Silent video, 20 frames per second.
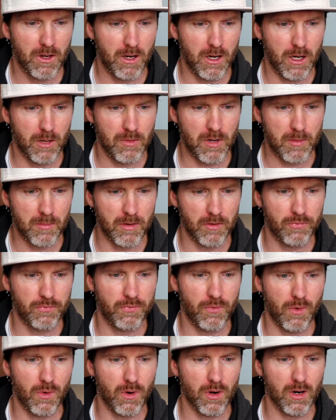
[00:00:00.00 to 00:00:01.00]
Number
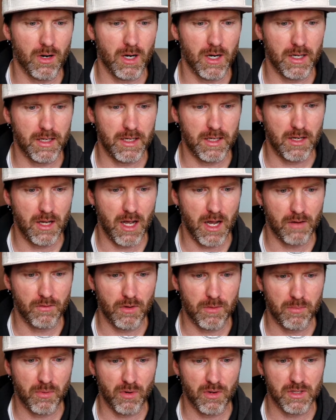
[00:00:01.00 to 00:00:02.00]
4, need to
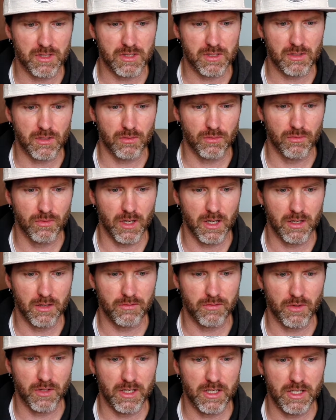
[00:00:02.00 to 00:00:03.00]
have reports
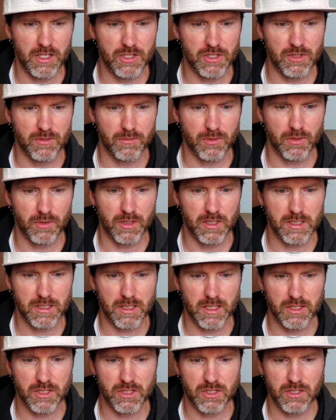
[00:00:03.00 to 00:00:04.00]
run for each
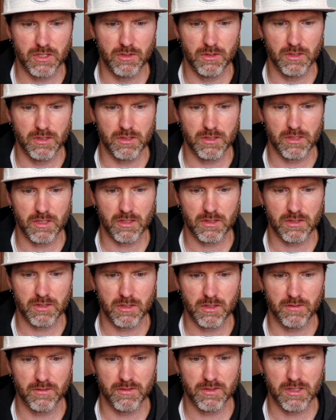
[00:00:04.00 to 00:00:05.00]
employee/student,
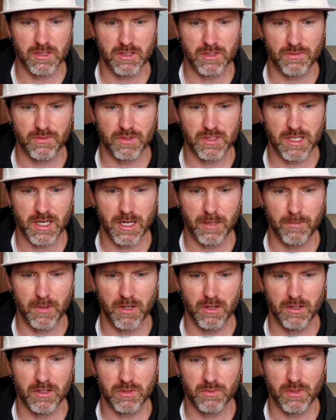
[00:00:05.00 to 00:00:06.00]
services for time
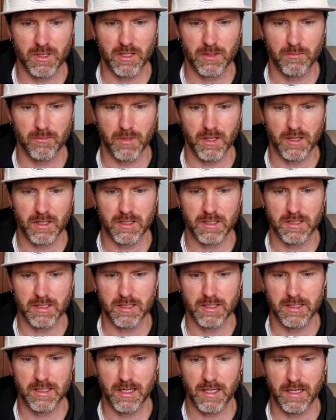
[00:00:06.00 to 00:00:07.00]
periods, week, month to
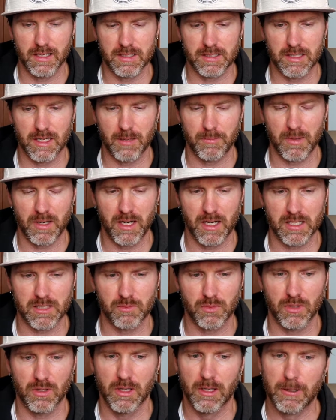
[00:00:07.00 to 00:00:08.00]
date. Is that
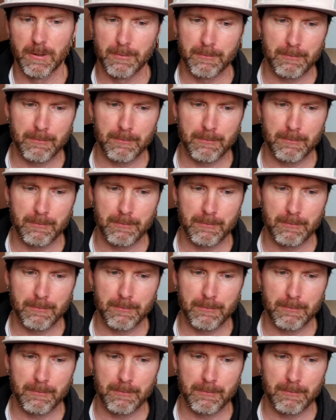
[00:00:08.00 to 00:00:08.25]
possible?